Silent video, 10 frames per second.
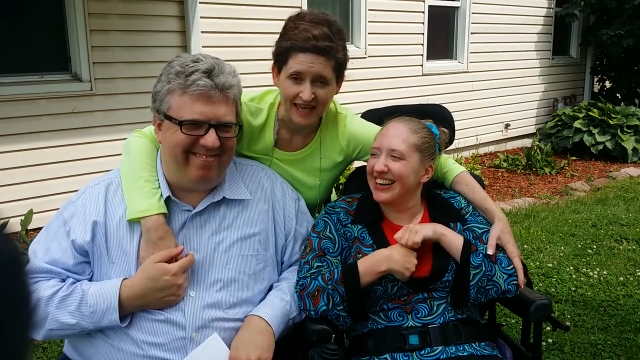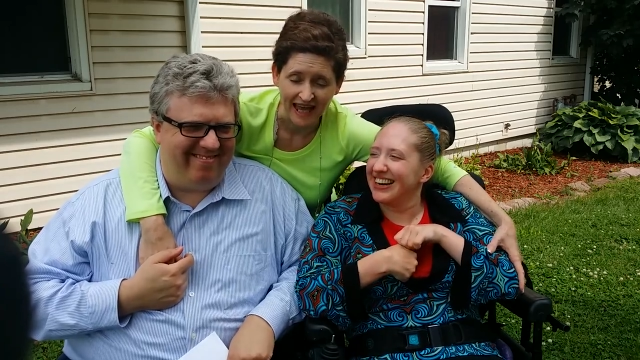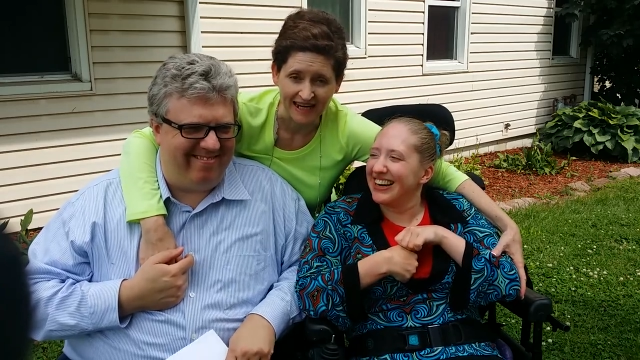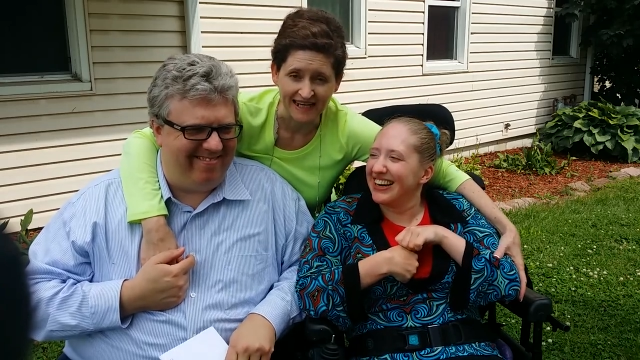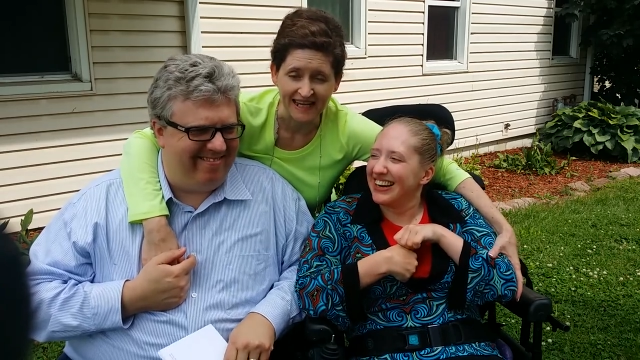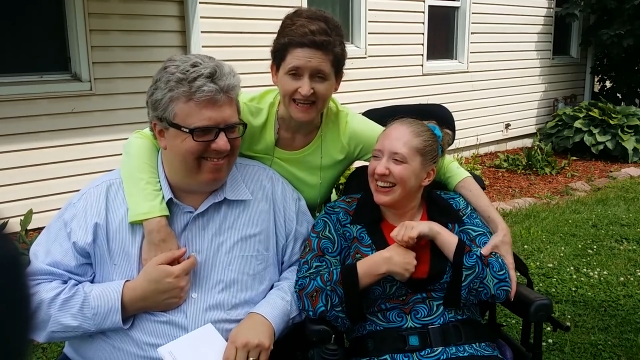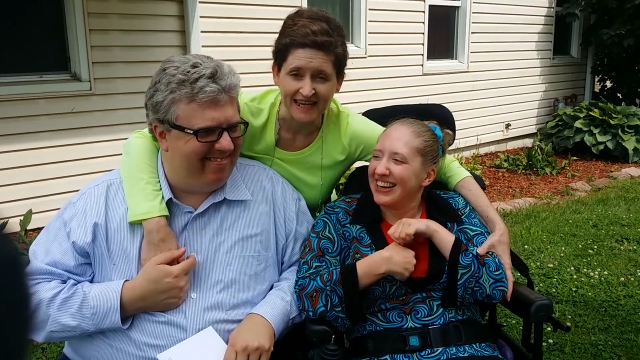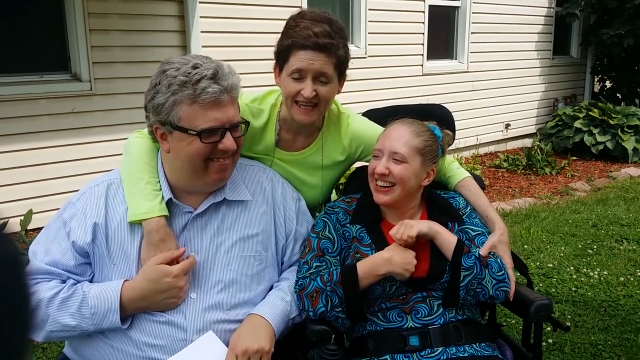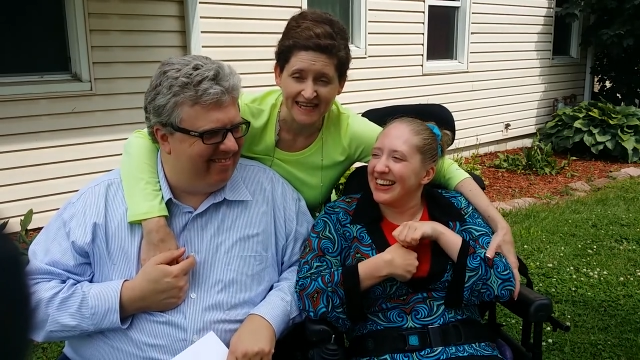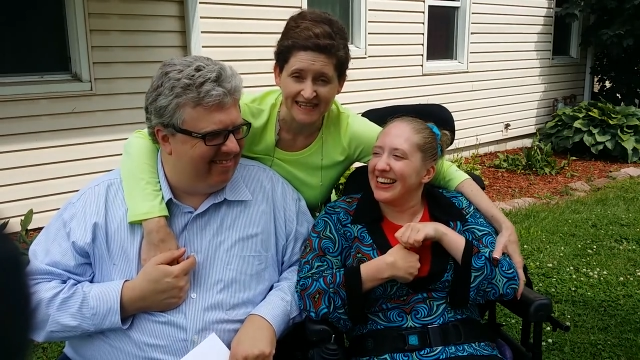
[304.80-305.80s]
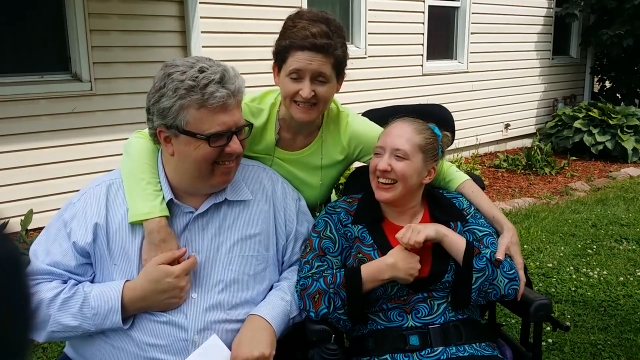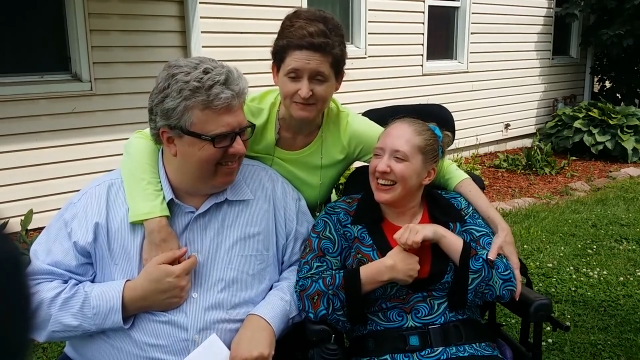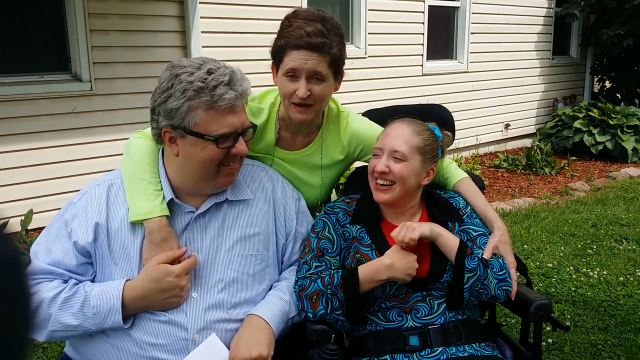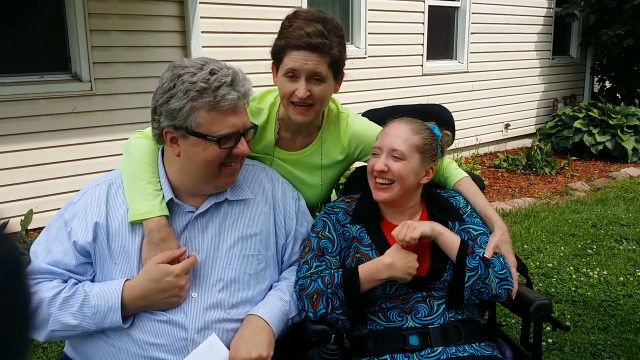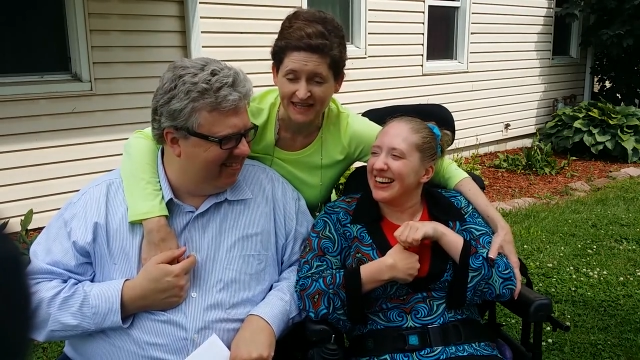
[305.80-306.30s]
Speaker 1: and he is
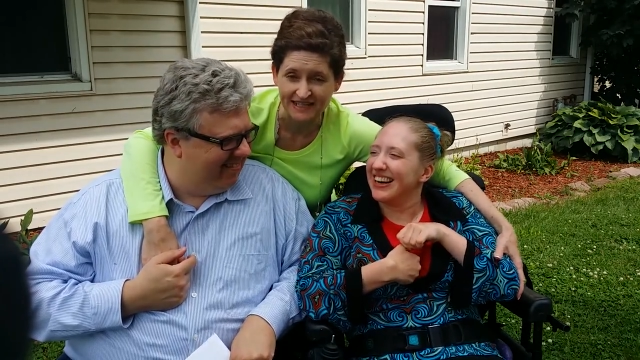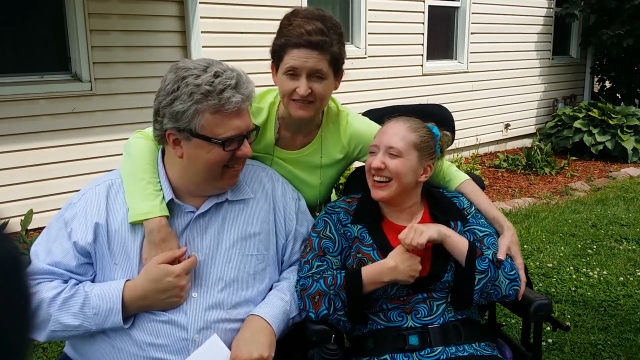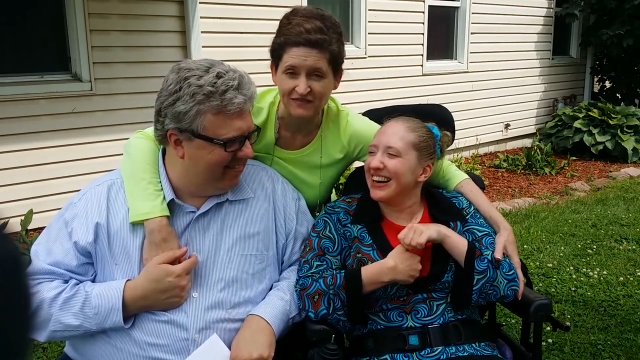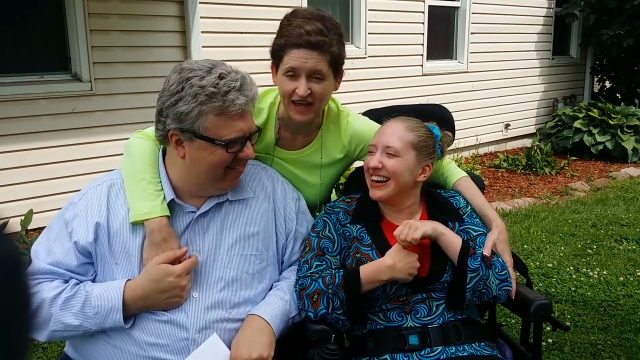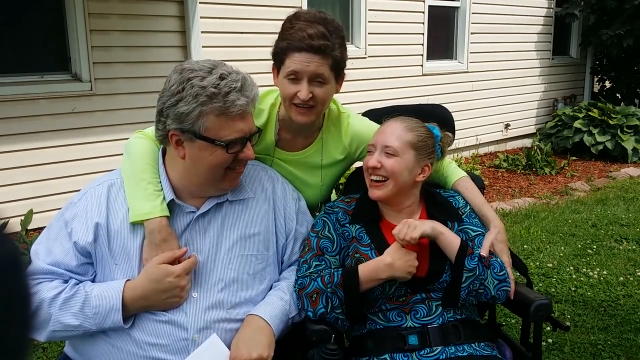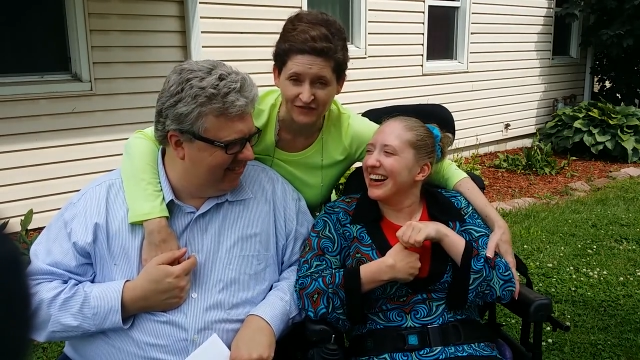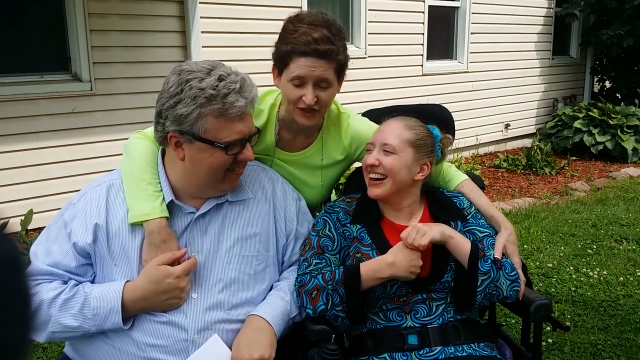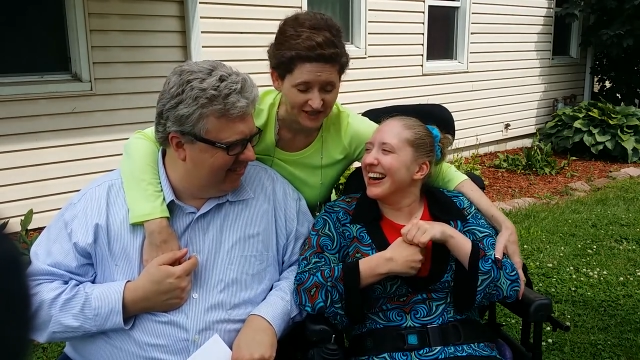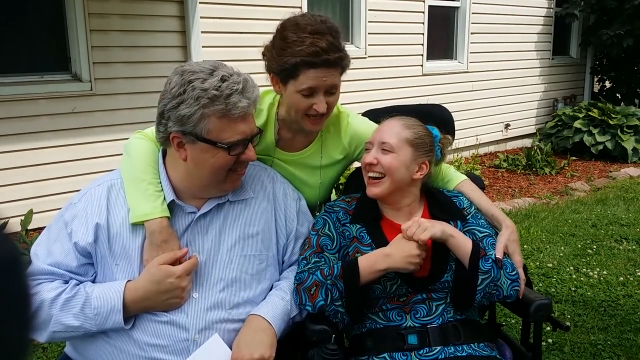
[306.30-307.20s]
Micah's favorite.